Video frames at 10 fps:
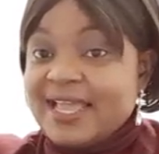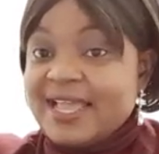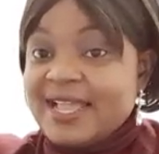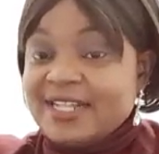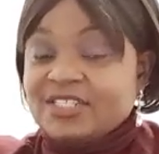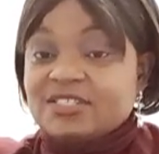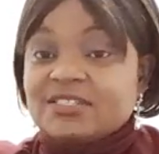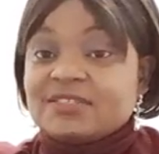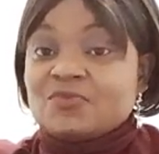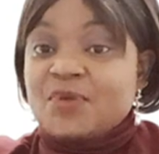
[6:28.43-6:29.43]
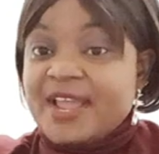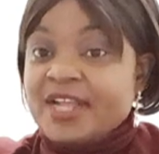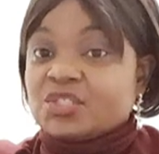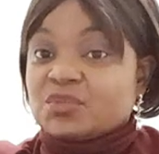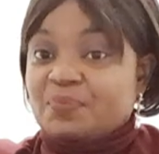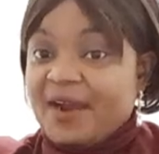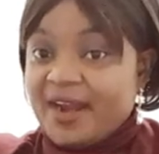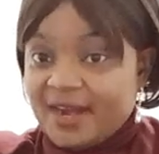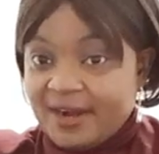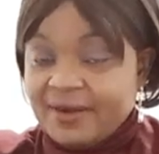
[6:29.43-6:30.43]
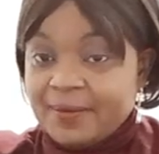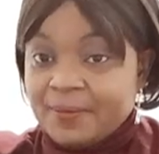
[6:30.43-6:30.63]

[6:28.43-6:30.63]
it will expire.